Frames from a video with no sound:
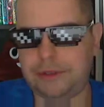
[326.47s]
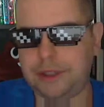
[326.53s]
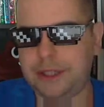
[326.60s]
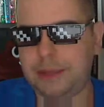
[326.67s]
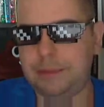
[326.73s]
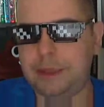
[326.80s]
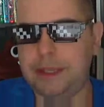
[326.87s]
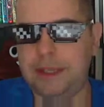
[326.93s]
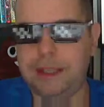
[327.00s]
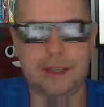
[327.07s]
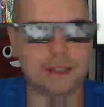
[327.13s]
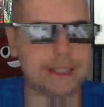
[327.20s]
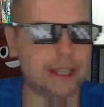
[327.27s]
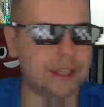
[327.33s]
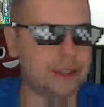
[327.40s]
for them.
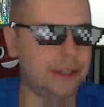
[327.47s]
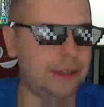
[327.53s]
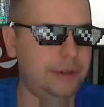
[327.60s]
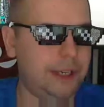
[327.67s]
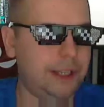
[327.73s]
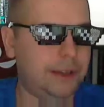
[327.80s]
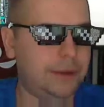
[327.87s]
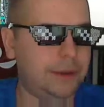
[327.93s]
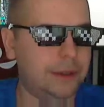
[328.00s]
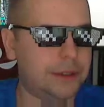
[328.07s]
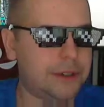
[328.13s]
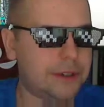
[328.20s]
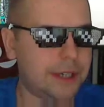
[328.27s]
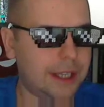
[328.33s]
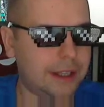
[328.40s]
Here's actually a really cool
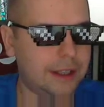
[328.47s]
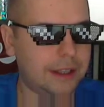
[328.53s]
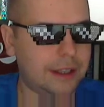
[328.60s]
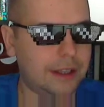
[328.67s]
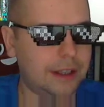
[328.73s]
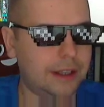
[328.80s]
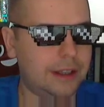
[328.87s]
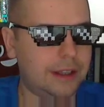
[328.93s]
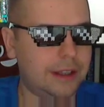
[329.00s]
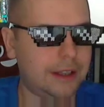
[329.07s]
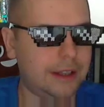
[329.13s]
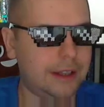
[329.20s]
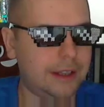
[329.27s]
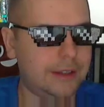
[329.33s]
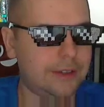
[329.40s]
trick.
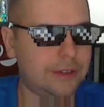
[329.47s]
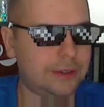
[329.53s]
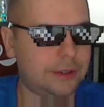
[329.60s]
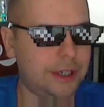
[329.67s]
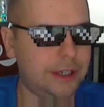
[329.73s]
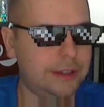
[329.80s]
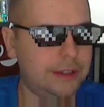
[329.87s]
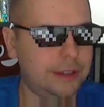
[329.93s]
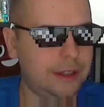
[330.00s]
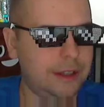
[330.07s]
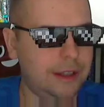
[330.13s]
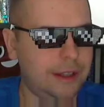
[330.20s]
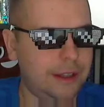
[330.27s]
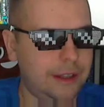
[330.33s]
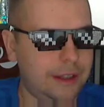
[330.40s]
Click sort,
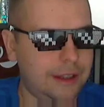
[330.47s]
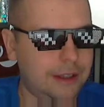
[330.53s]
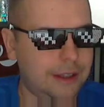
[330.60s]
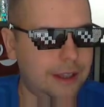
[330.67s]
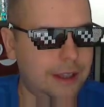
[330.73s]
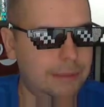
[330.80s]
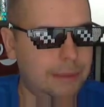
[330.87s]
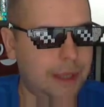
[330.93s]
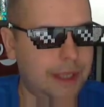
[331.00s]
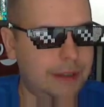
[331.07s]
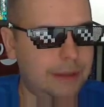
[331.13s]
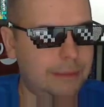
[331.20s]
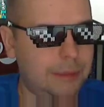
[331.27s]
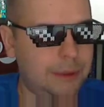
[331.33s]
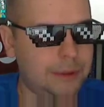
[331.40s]
and by
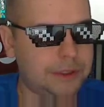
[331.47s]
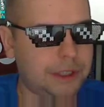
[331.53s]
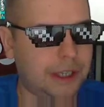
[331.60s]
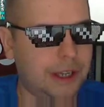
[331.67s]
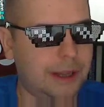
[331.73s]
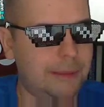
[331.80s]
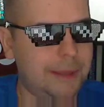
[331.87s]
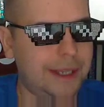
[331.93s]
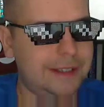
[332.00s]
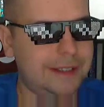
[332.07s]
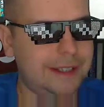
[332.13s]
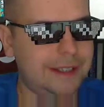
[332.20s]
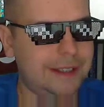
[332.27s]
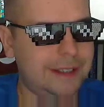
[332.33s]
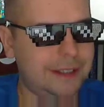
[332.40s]
the most
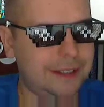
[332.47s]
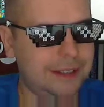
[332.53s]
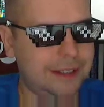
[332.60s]
commented,